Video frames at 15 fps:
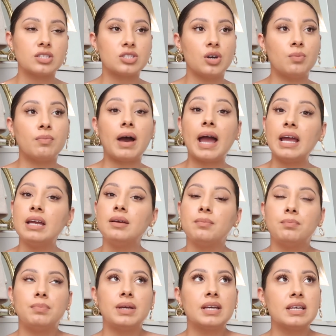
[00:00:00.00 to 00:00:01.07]
So my
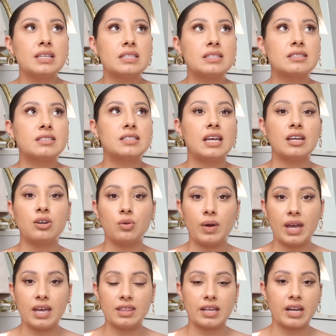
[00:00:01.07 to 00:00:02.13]
biggest
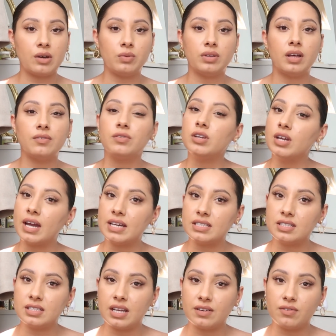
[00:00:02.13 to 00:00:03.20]
takeaway that I would love for you
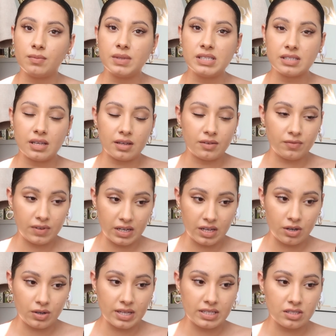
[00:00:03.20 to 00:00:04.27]
guys to take from this
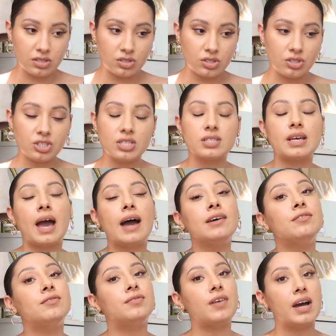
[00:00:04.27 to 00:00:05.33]
video is to just
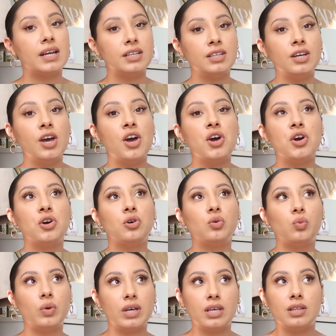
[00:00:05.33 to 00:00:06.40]
have fun
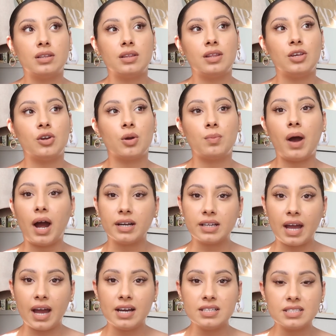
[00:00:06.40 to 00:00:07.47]
with your
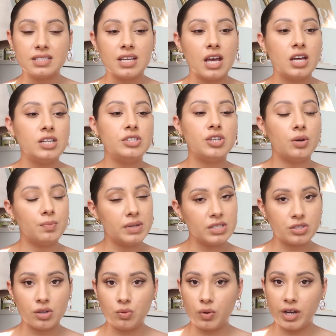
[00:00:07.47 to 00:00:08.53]
podcast. Don't be
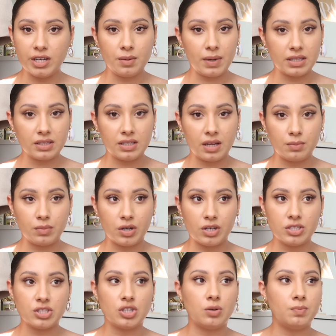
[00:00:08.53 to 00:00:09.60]
so worried about the
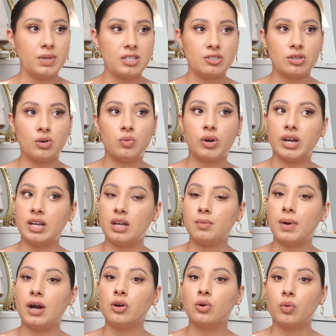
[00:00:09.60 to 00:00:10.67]
numbers. Don't be so worried
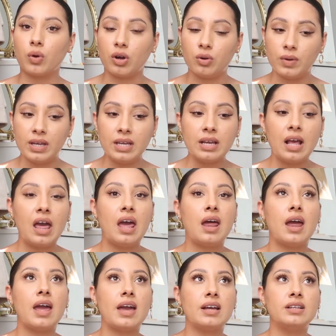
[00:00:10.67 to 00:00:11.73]
about growing,
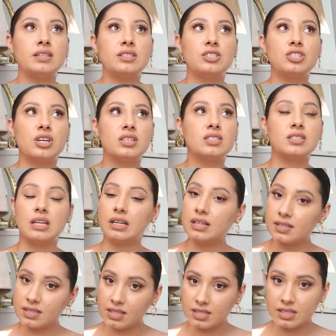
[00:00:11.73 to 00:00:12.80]
and just stay
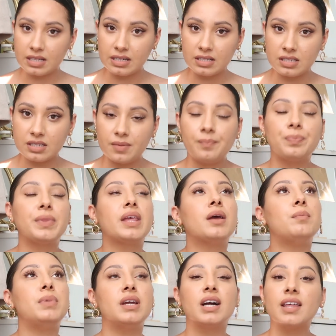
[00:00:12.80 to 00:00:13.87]
consistent.
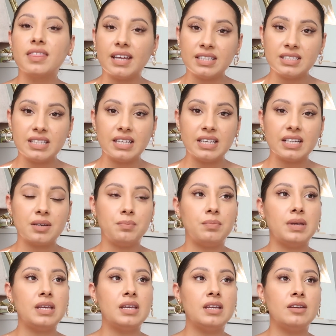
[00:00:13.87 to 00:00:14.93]
Be authentic,
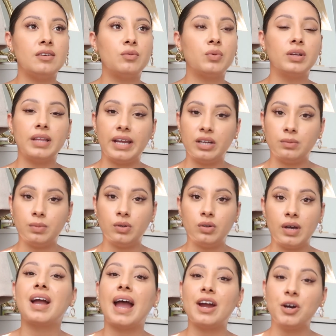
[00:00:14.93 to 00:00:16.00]
be
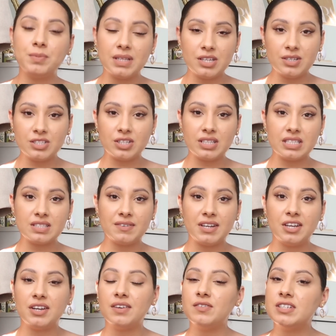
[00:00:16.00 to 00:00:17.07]
relatable. I hope that you enjoyed this
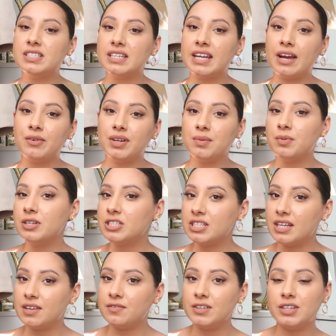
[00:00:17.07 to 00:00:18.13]
video. If you did, I would
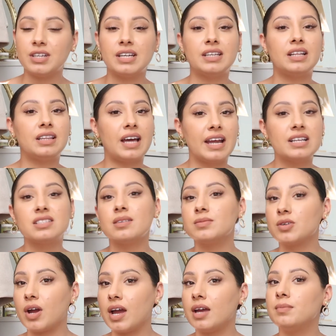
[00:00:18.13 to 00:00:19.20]
appreciate if you could like,
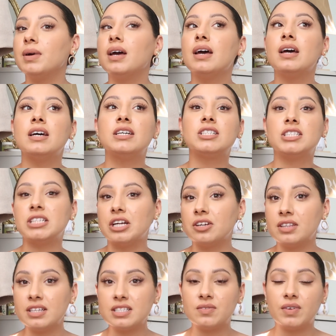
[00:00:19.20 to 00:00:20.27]
subscribe, share
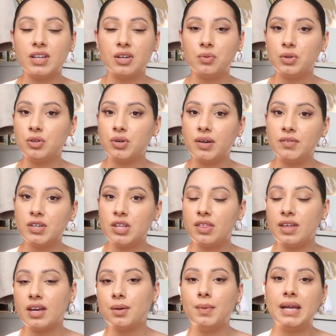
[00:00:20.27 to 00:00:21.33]
this video with whoever you
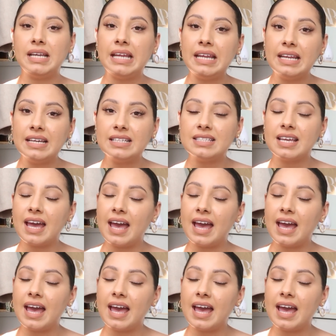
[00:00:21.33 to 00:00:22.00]
think may need it.